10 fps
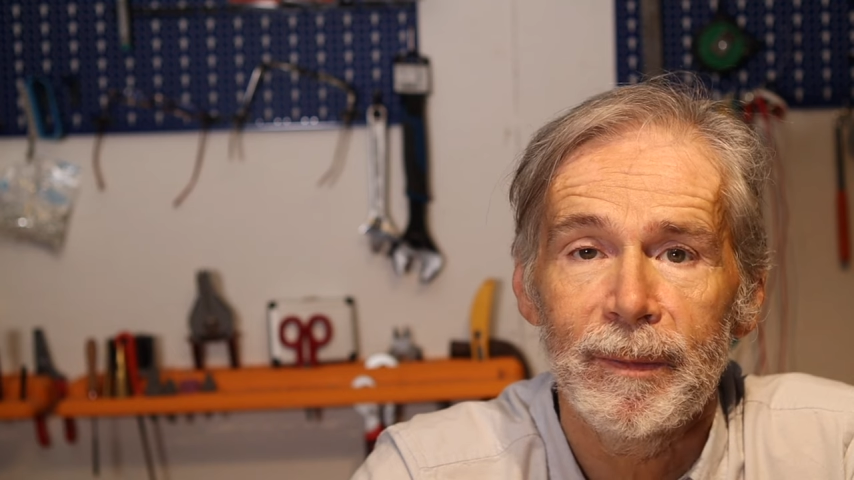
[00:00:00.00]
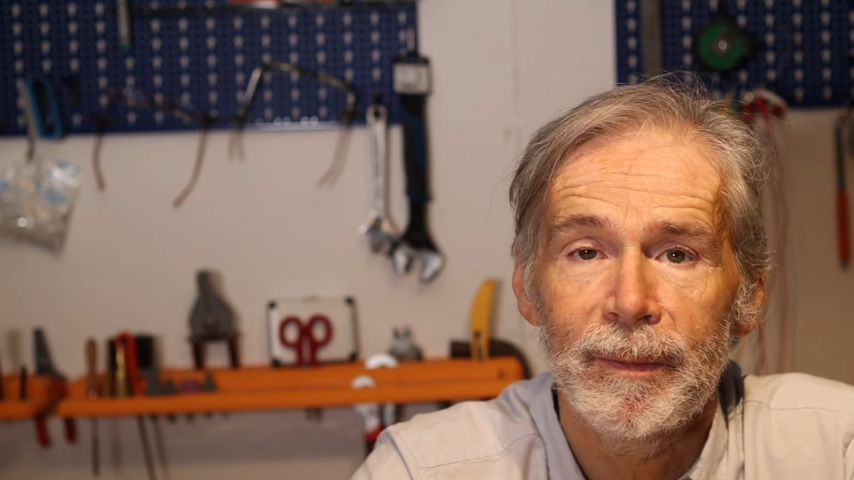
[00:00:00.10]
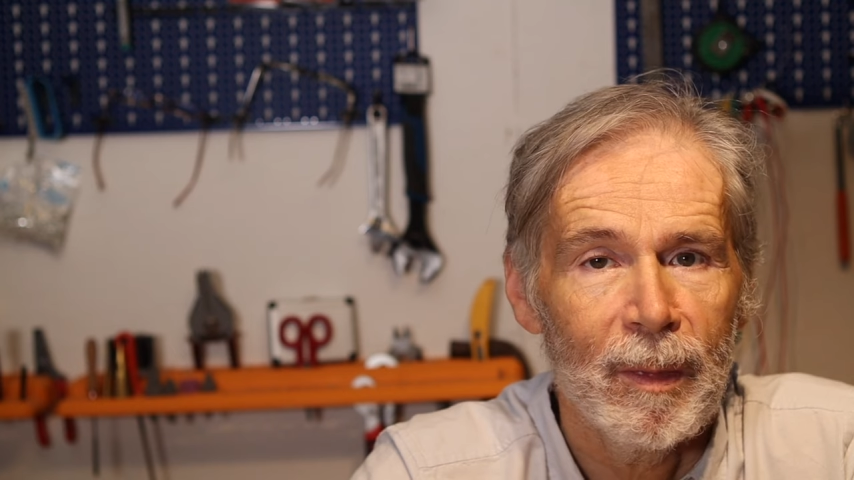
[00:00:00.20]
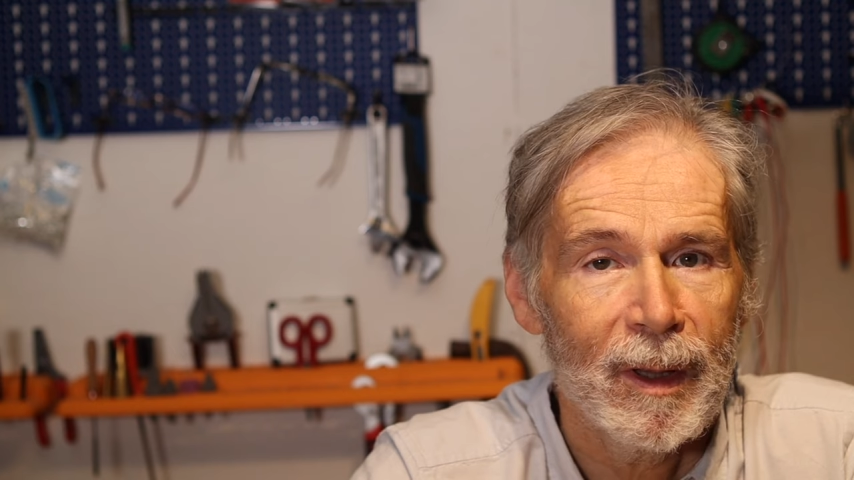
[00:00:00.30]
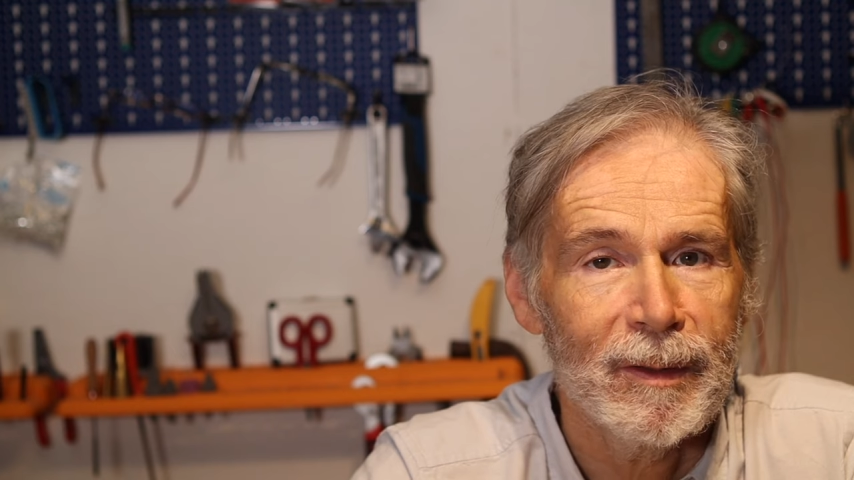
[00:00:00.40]

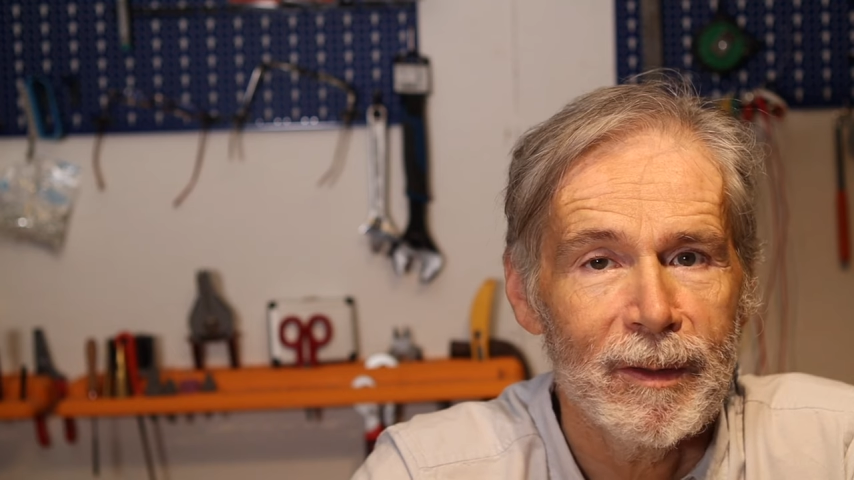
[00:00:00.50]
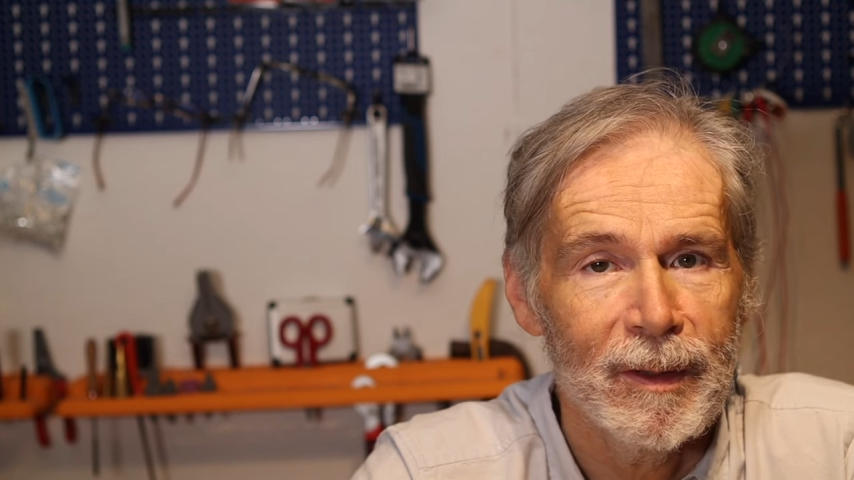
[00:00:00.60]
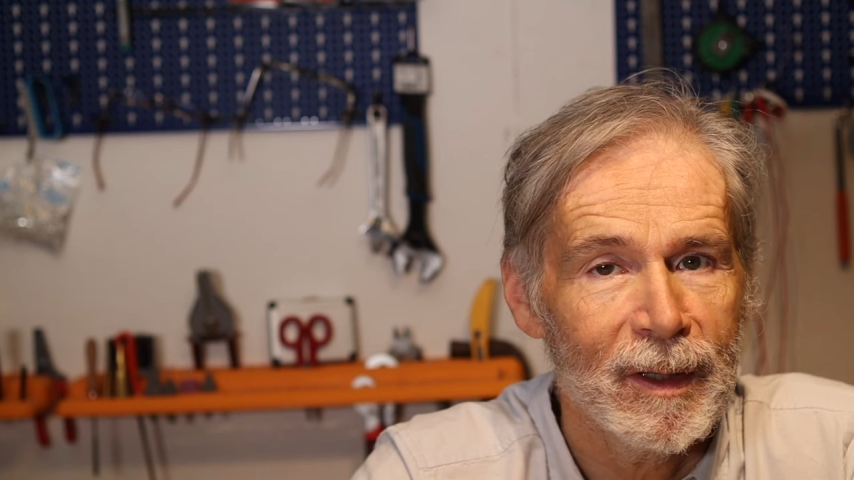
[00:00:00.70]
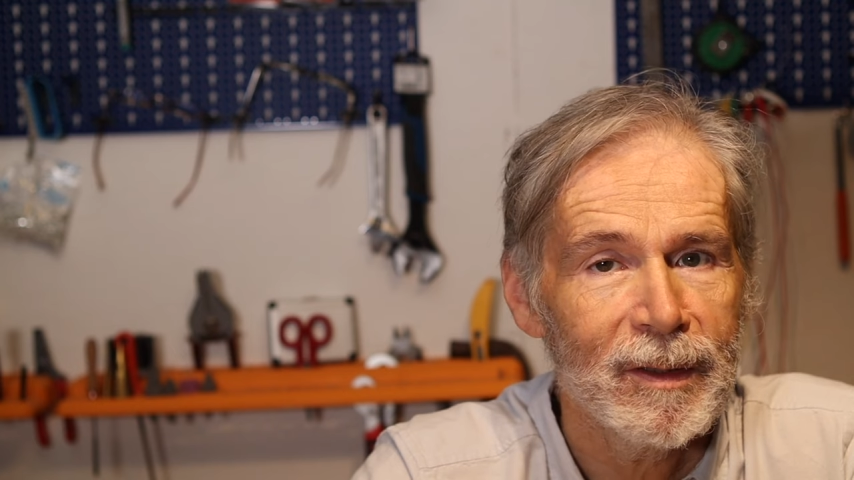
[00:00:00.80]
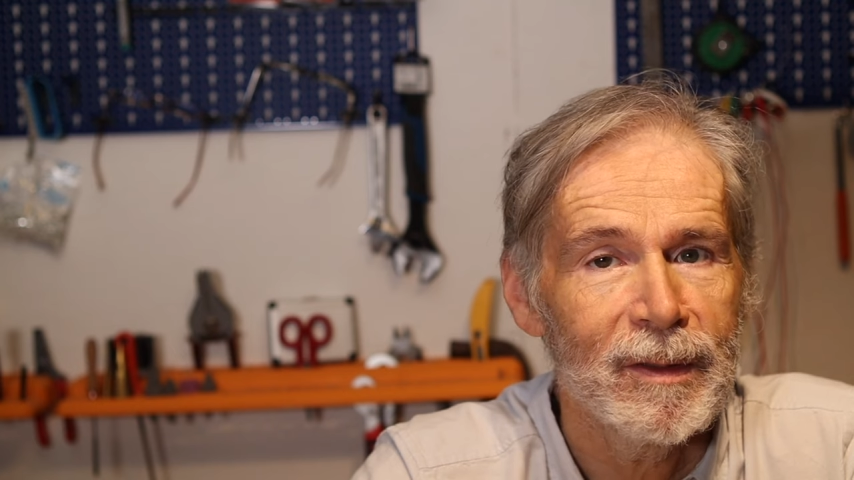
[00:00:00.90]
but
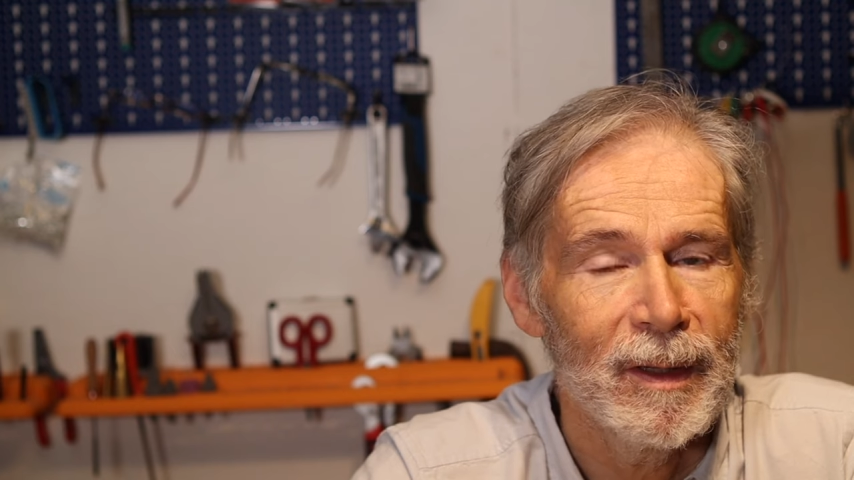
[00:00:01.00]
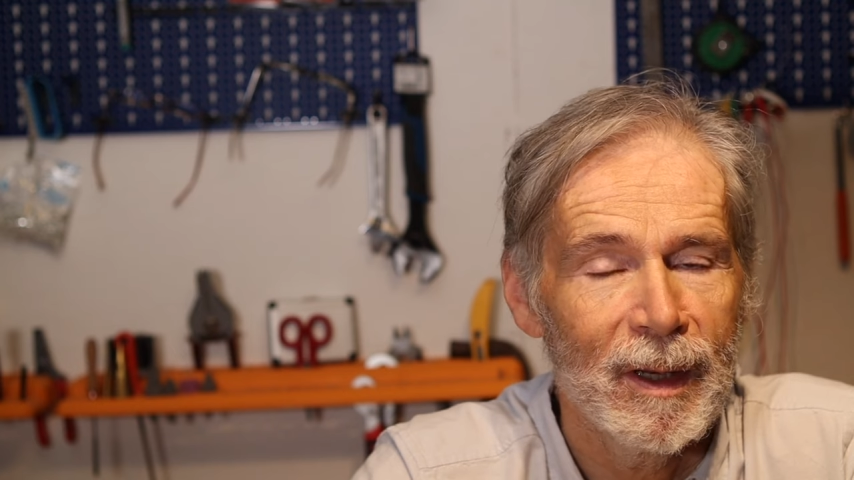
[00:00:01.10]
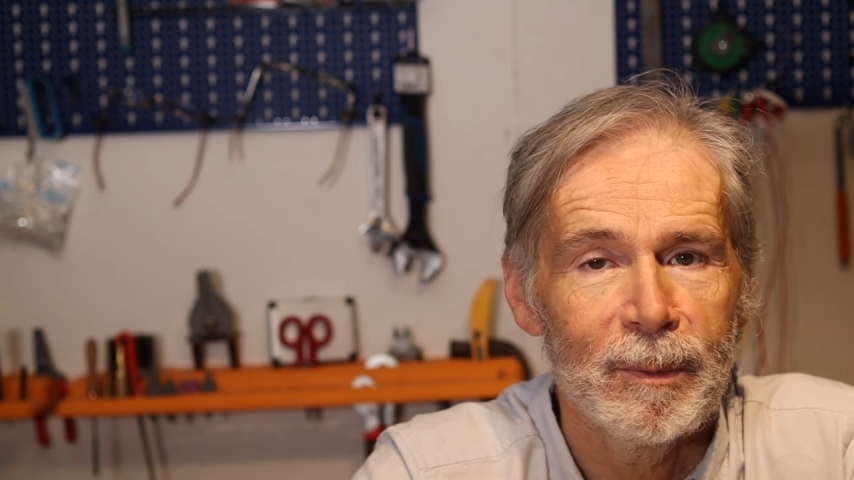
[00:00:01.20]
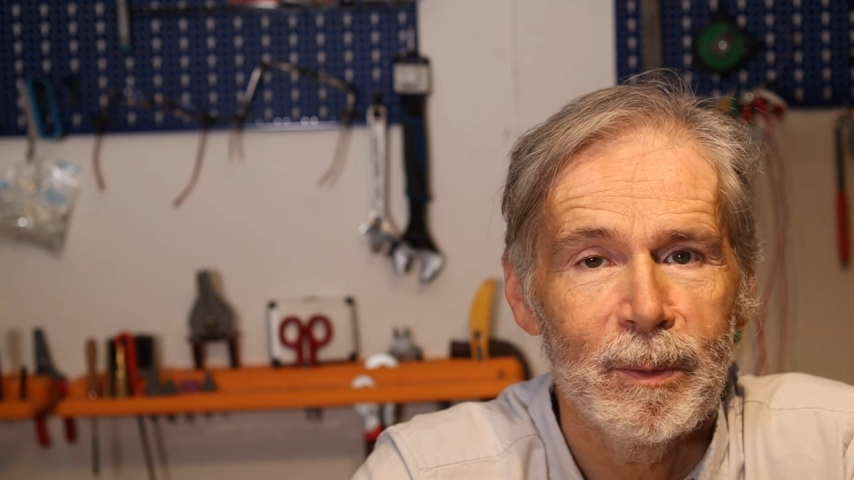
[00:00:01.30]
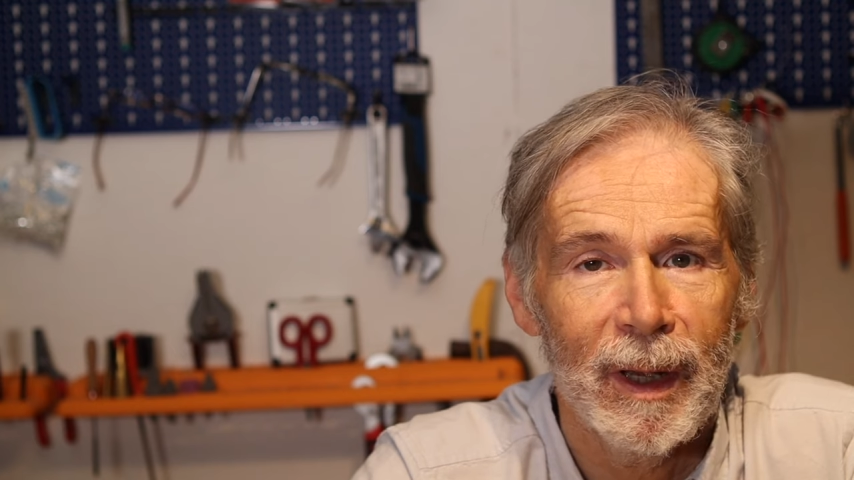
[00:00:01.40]
just see
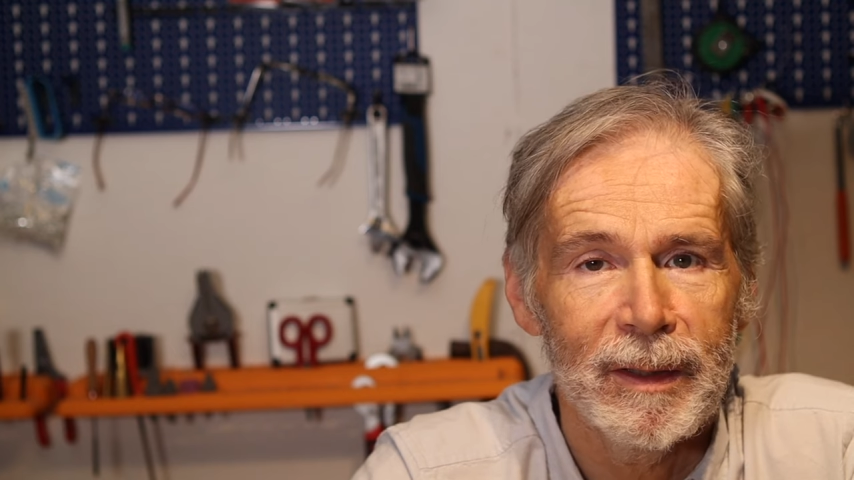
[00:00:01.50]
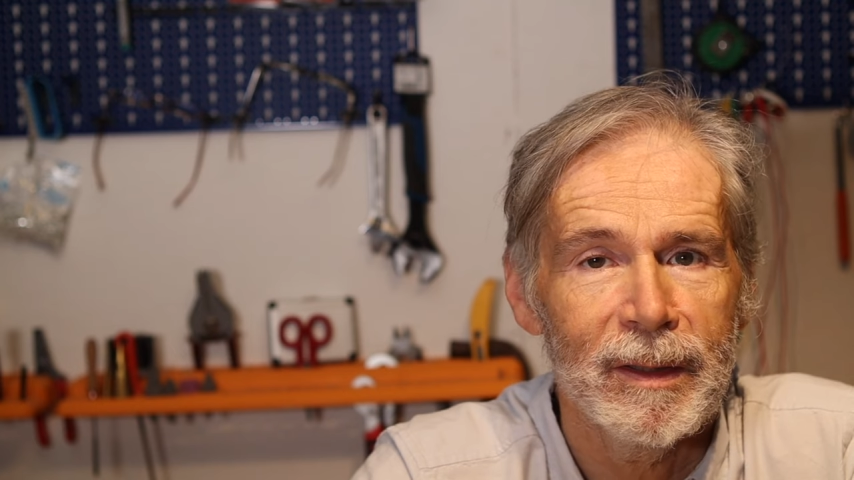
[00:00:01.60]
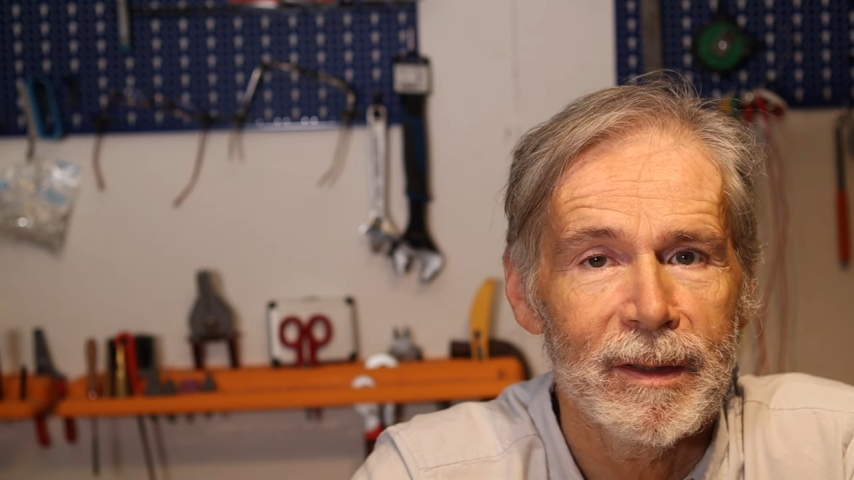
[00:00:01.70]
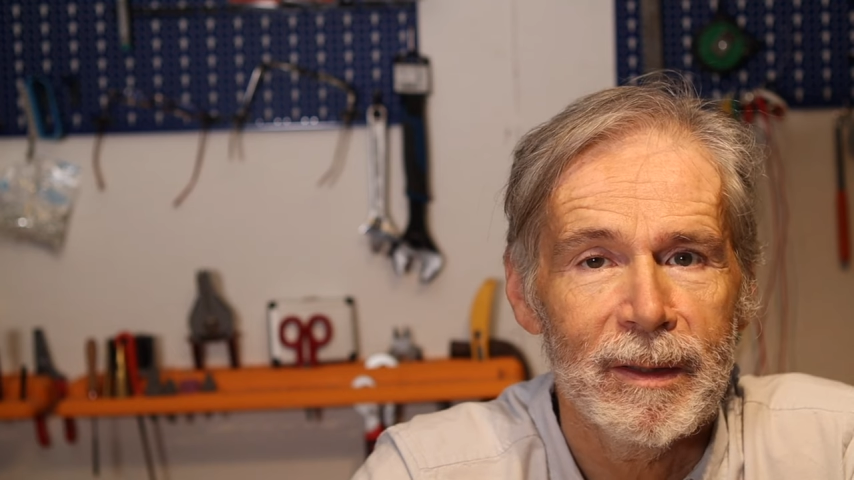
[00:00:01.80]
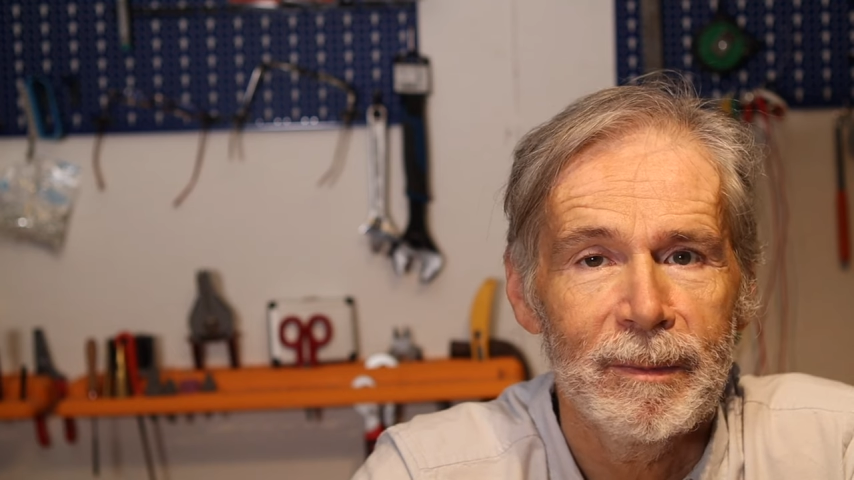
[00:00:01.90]
the
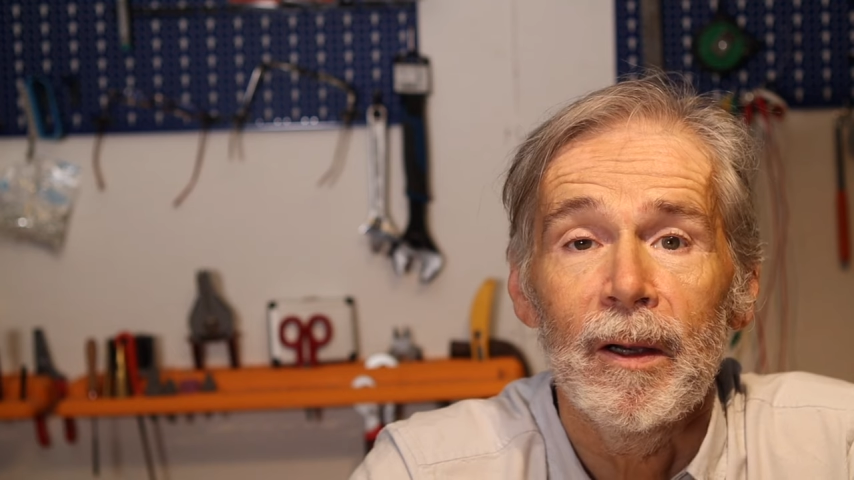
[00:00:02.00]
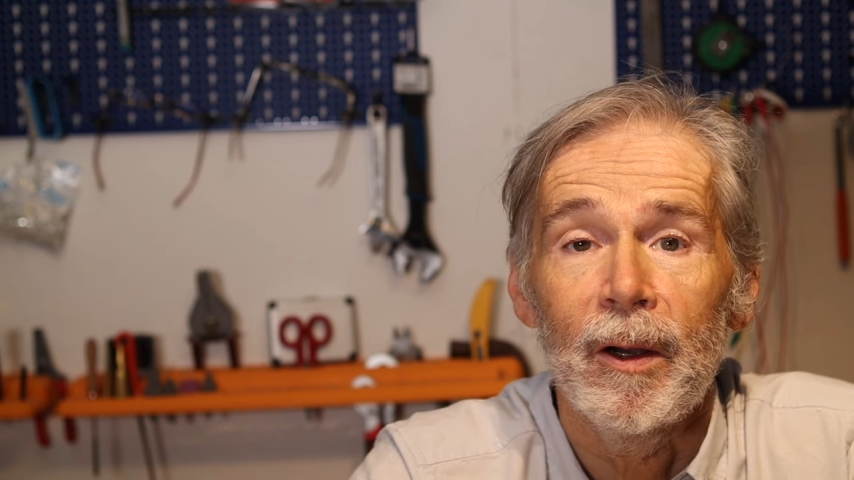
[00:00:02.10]
prices.